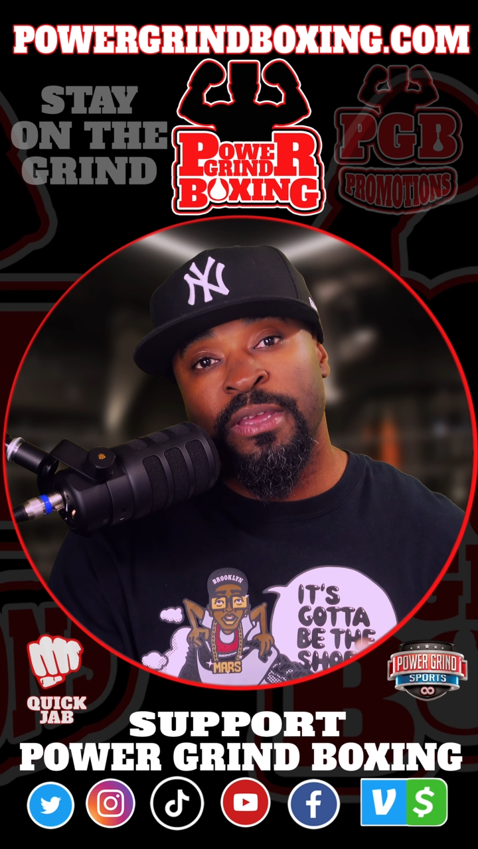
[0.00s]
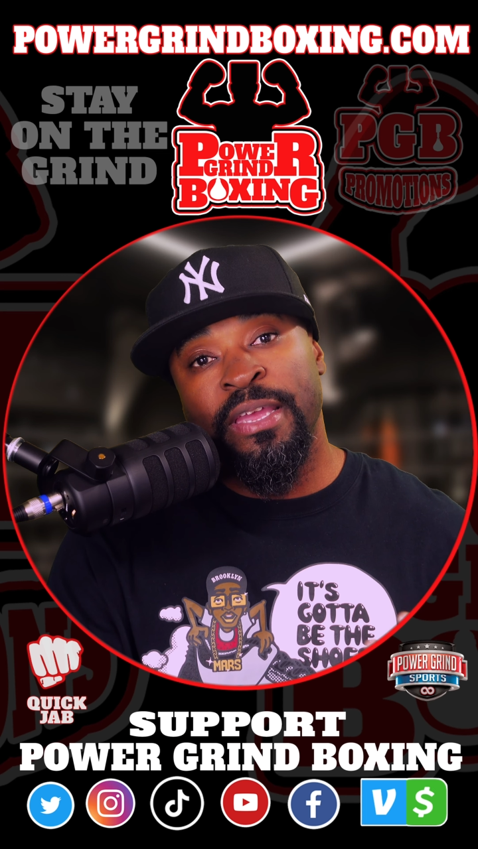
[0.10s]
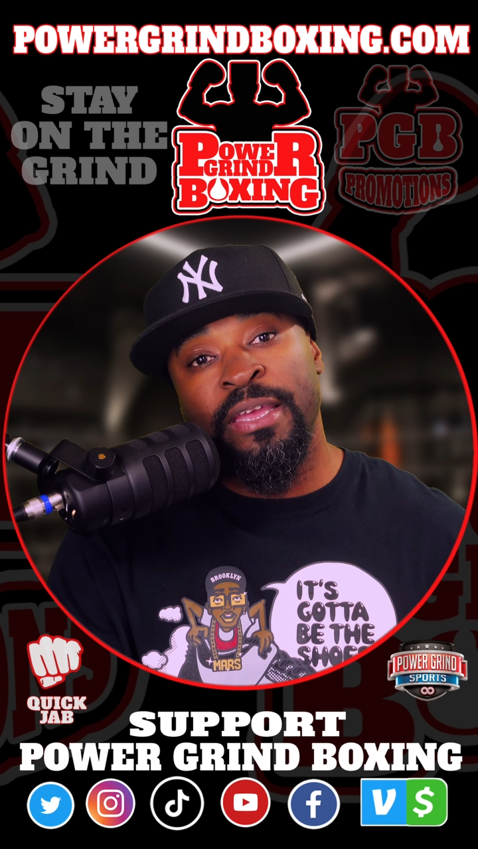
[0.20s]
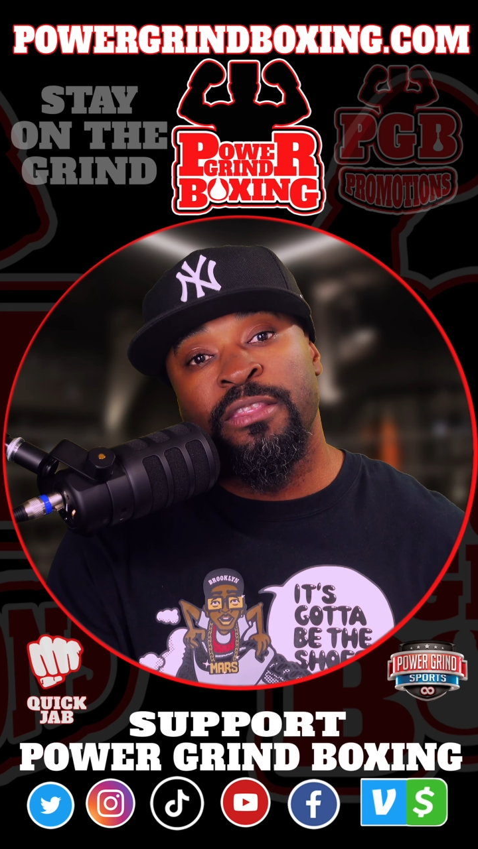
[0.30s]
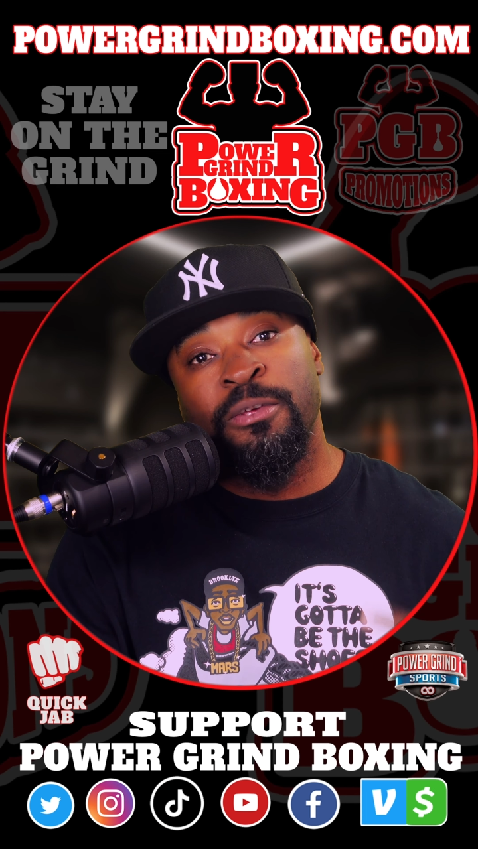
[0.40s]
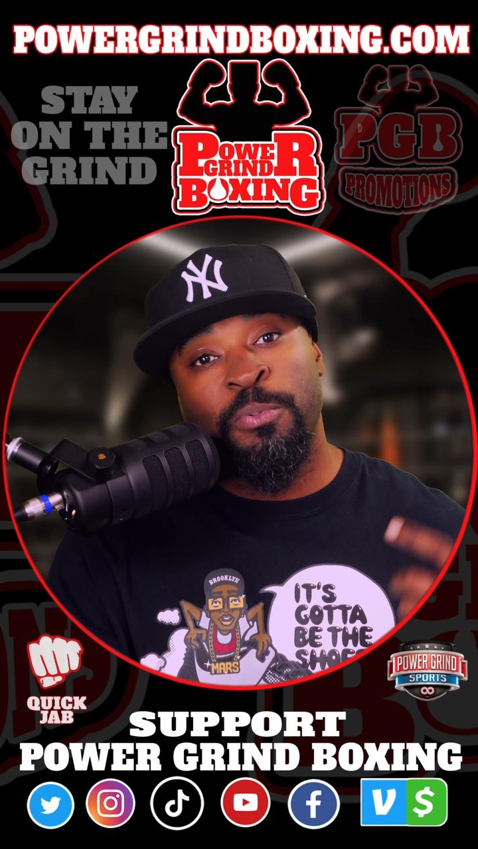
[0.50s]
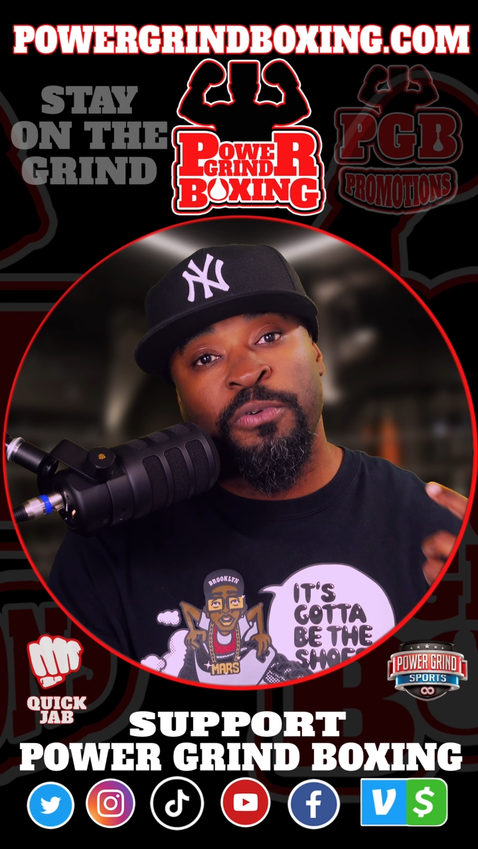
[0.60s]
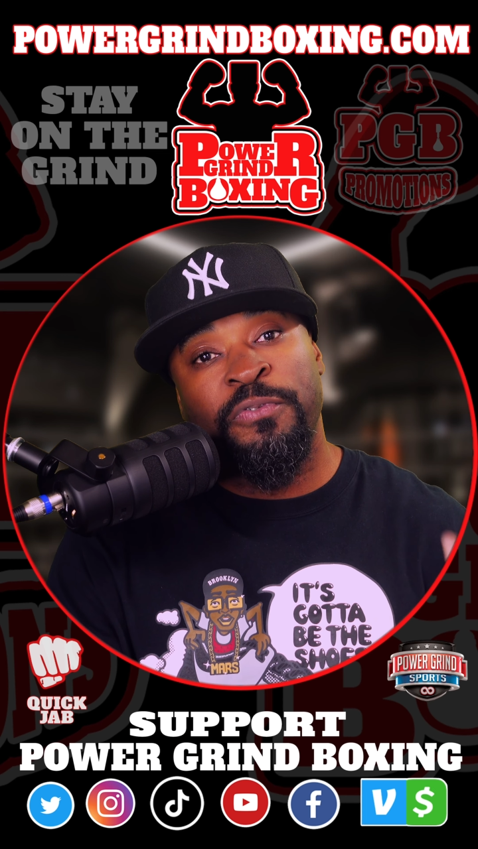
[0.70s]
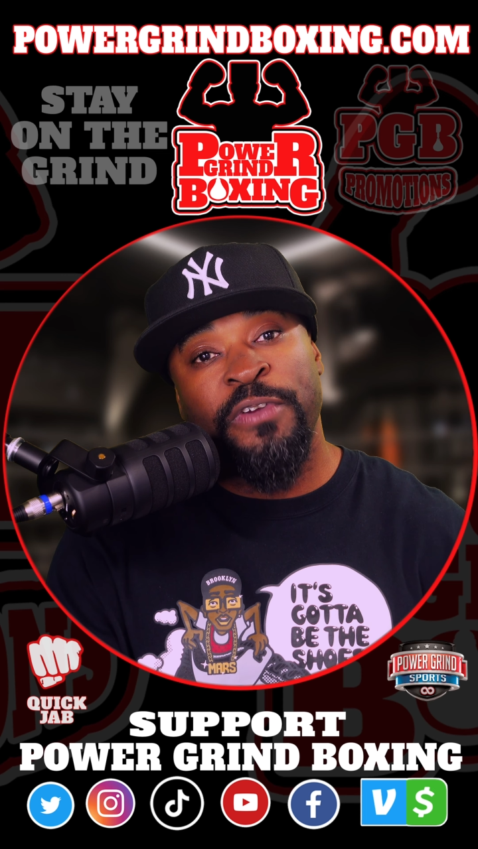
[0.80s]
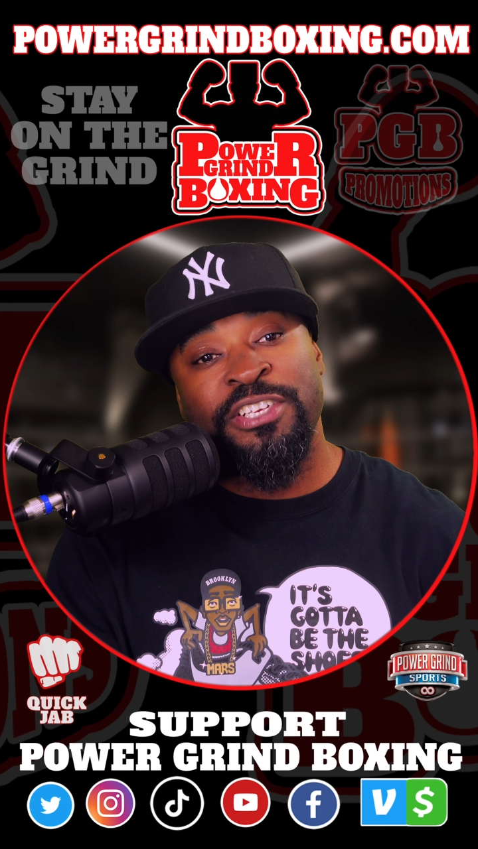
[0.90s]
in the
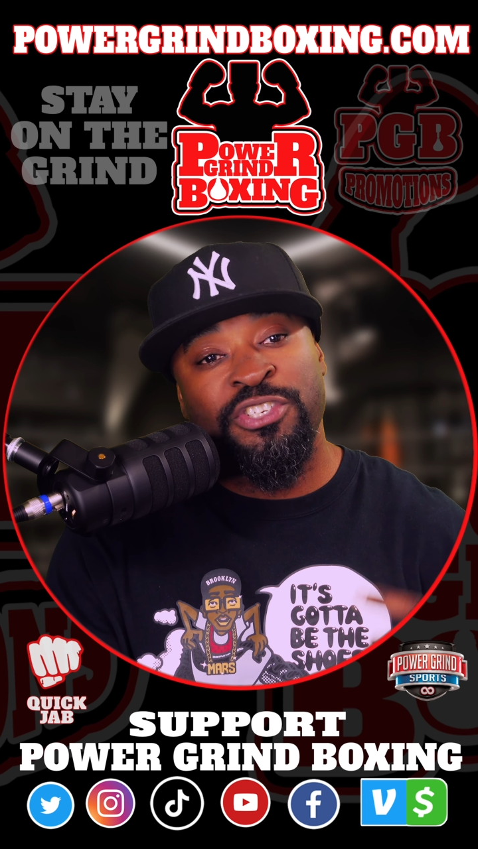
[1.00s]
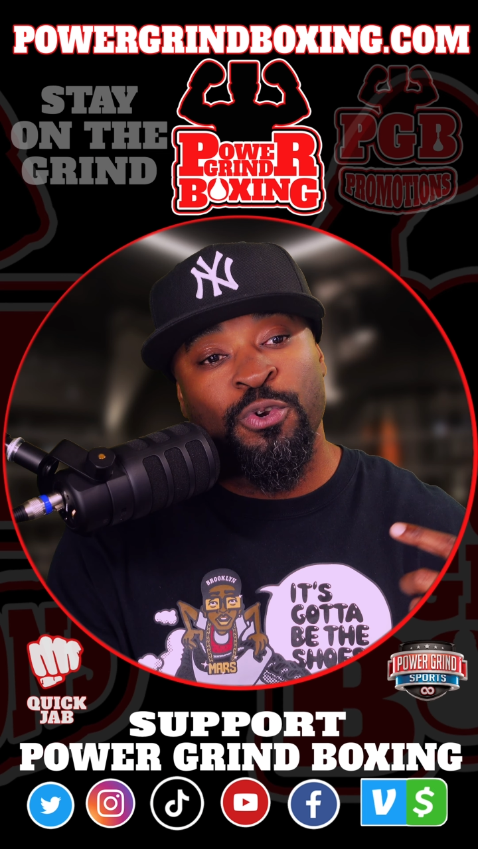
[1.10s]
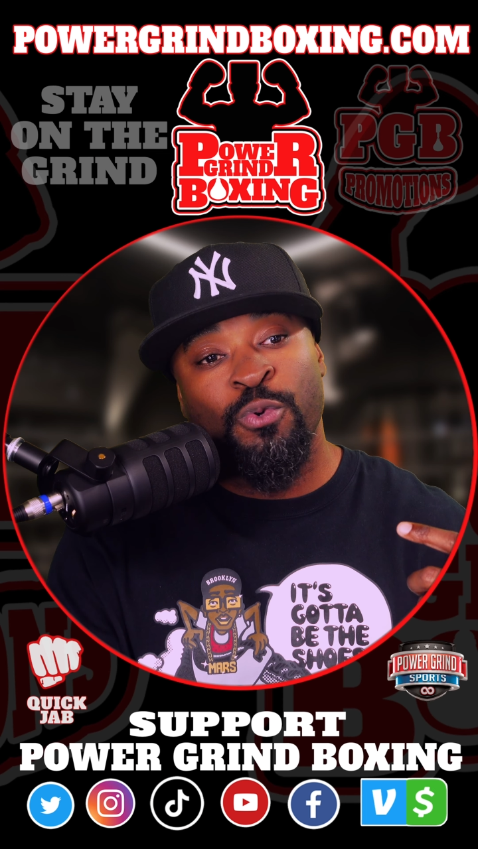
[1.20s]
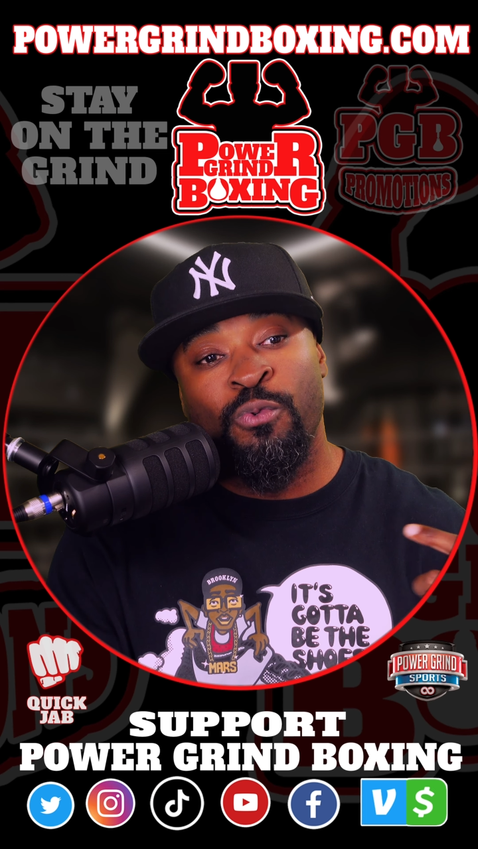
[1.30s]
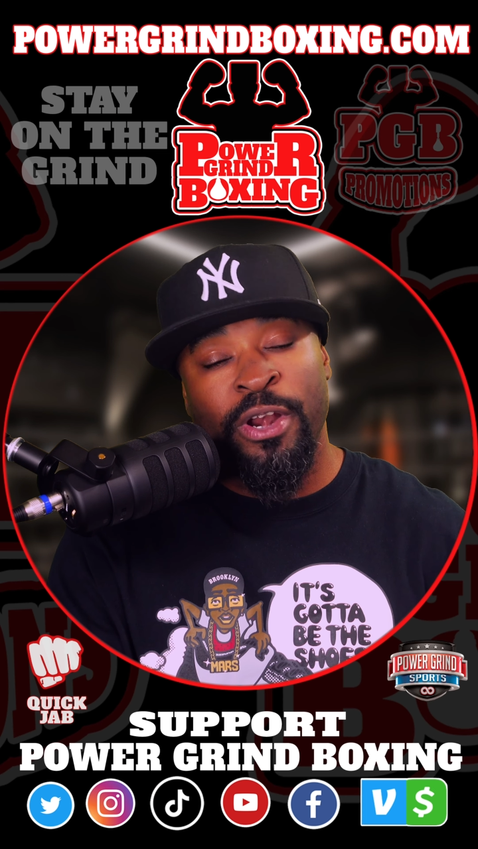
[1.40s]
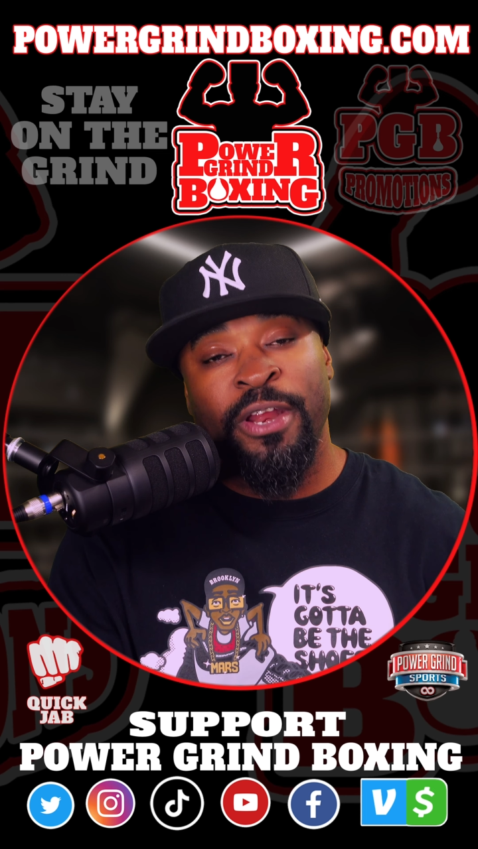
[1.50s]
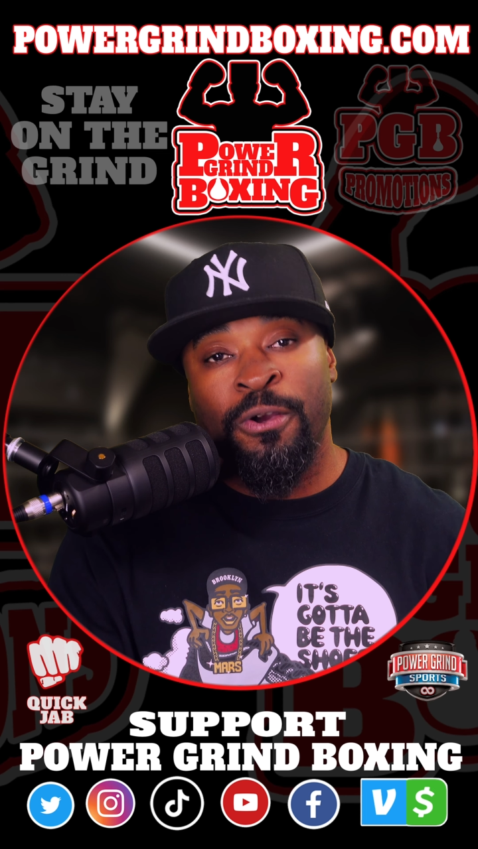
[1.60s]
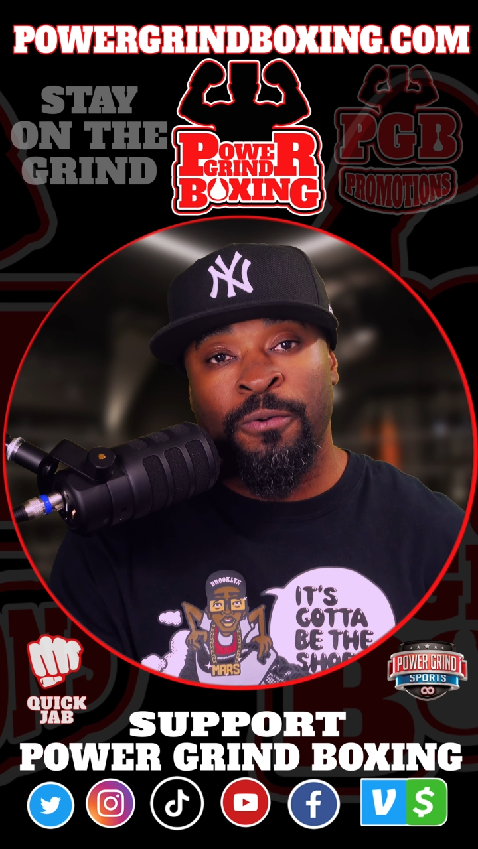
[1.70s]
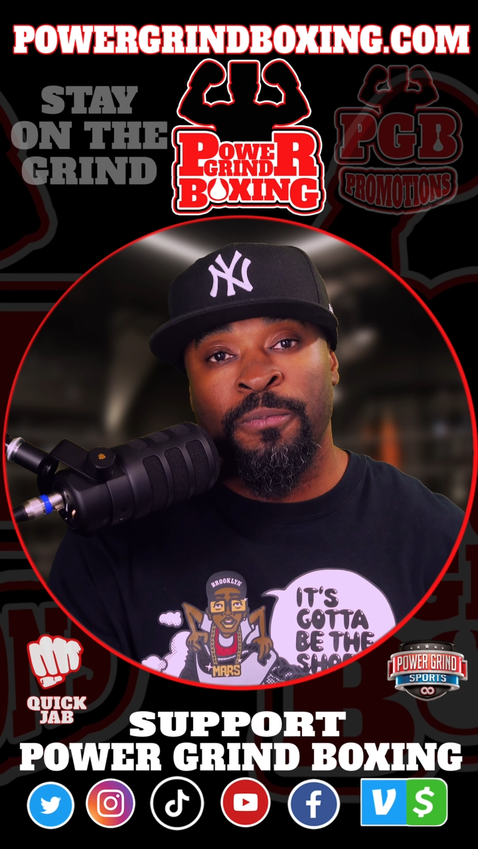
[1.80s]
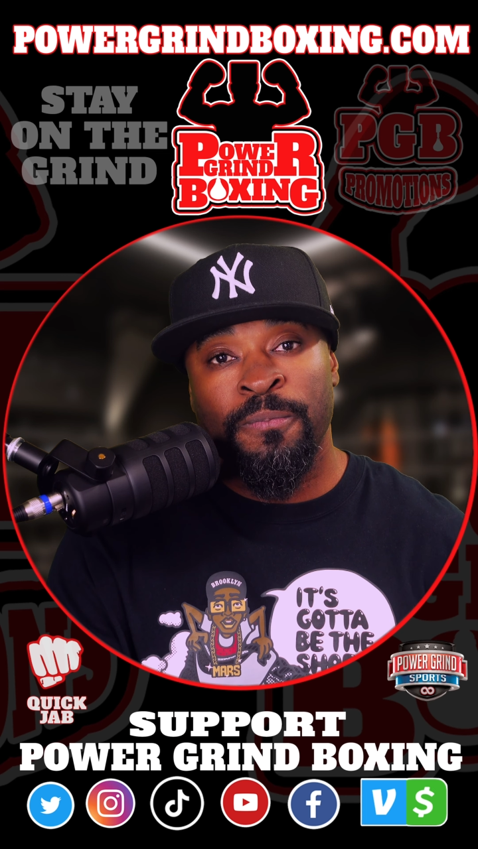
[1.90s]
professional
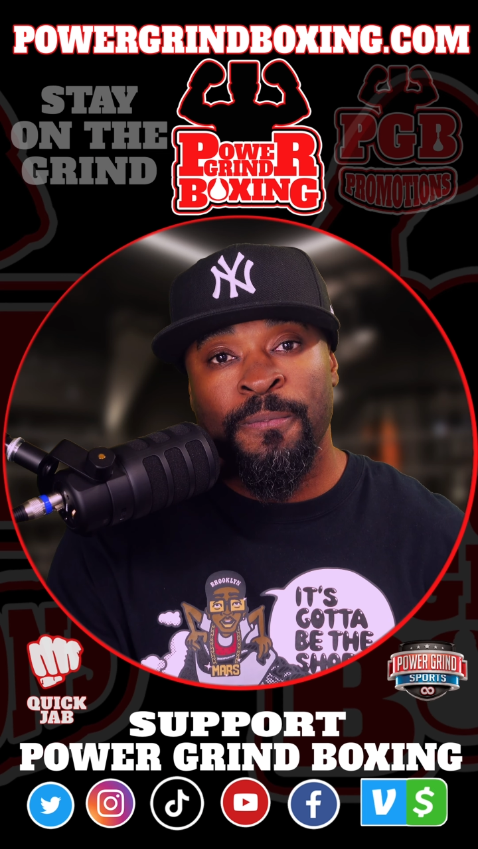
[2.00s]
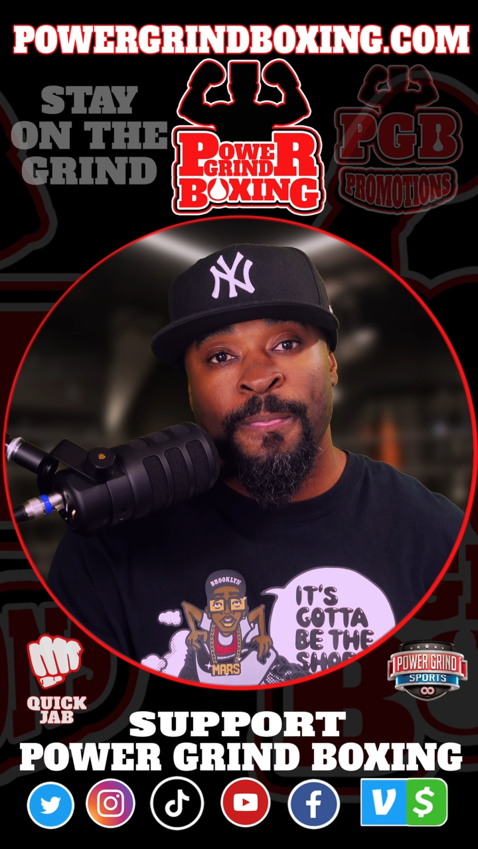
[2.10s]
realm,